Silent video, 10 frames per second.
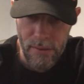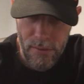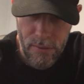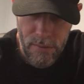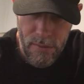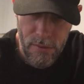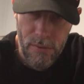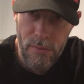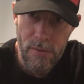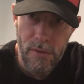the the
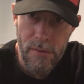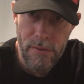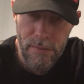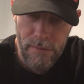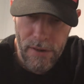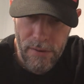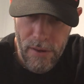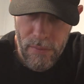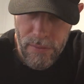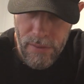new the other vendor I
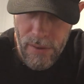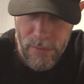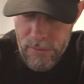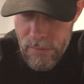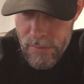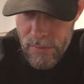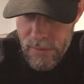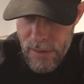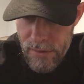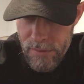w I wasn't
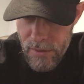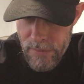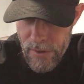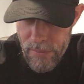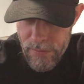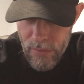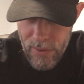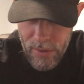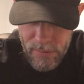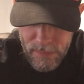hadn't seen him there
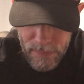before.